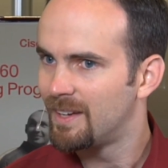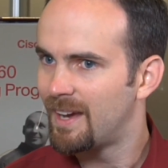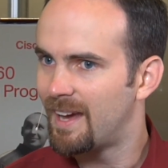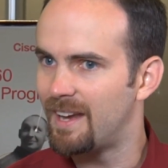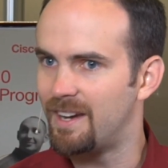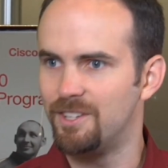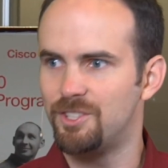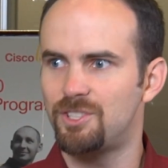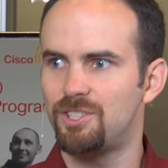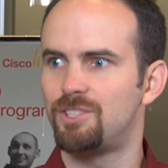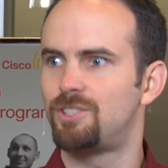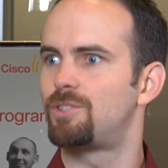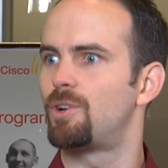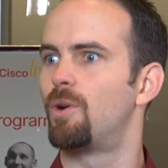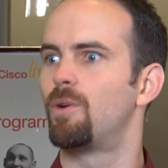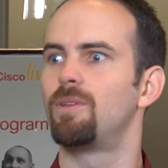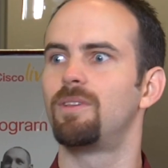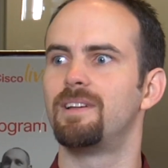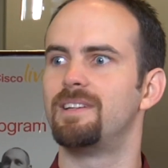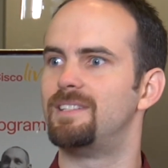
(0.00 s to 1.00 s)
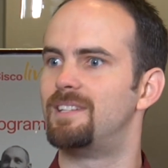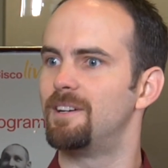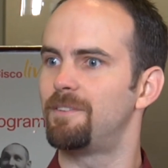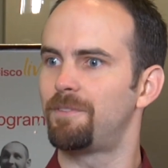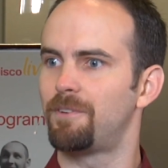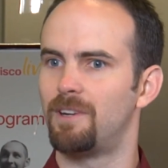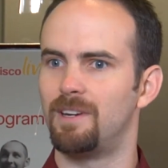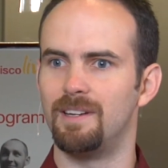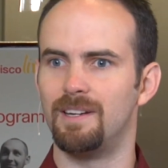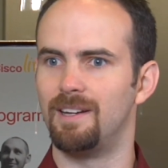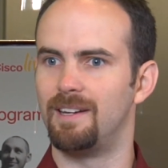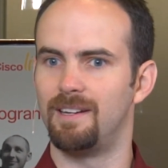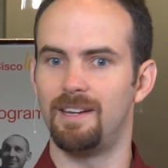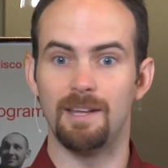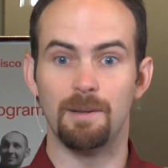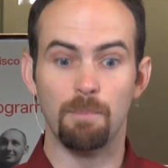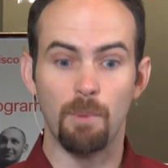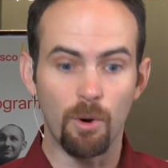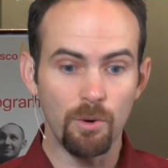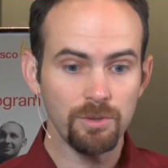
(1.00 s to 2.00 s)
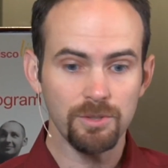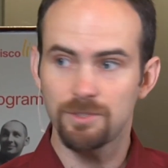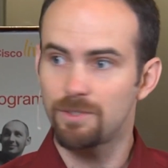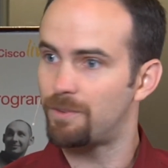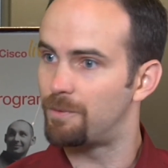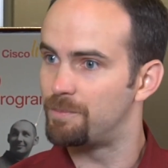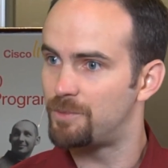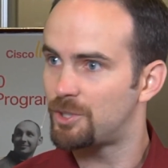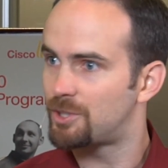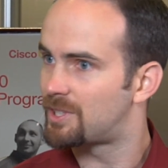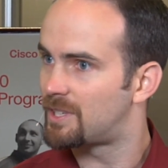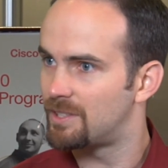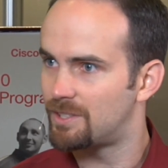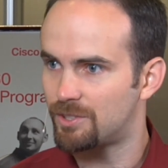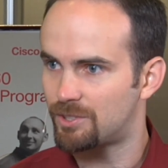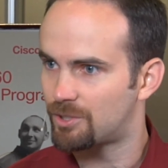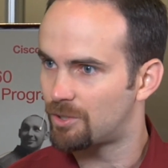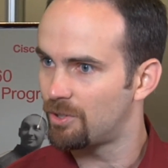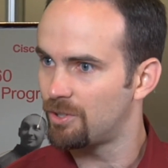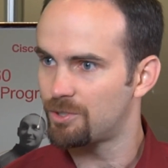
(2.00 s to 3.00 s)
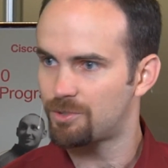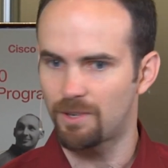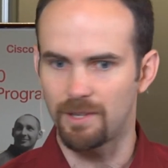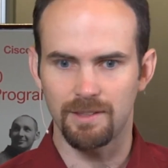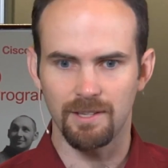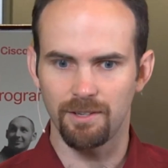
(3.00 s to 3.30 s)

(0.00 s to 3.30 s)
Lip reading: and it's just totally different. And most of them just get discouraged right